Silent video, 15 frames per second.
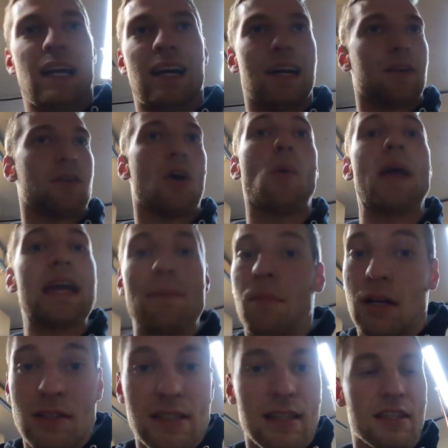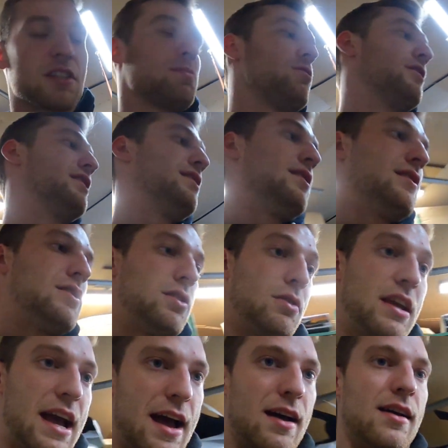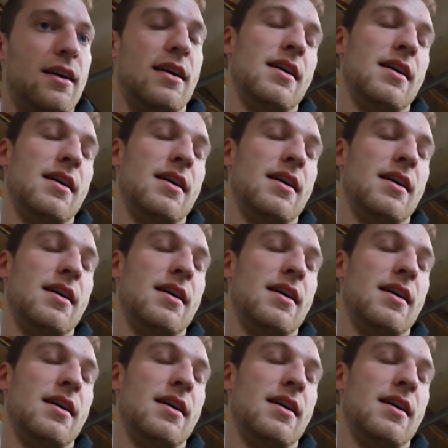I don't know, 8 months at this point. So yeah,